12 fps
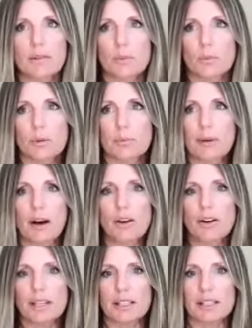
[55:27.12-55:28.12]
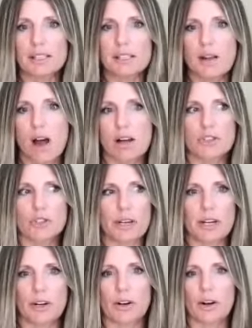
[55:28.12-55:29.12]
rebellious
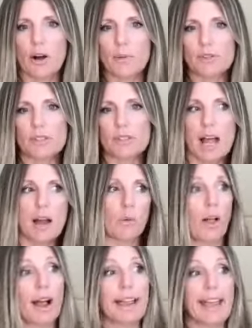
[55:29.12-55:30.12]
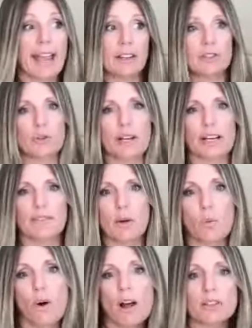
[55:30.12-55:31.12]
non-drinker, almost like, well, I can drink if I
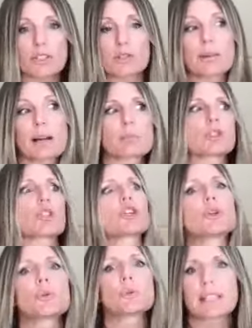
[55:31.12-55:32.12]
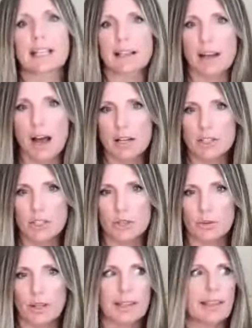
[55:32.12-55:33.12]
want to, but I'm choosing not to.
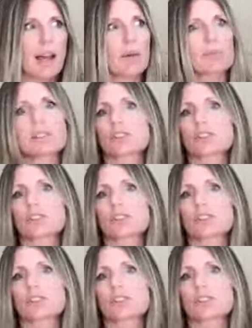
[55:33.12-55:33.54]
Like, yeah, that was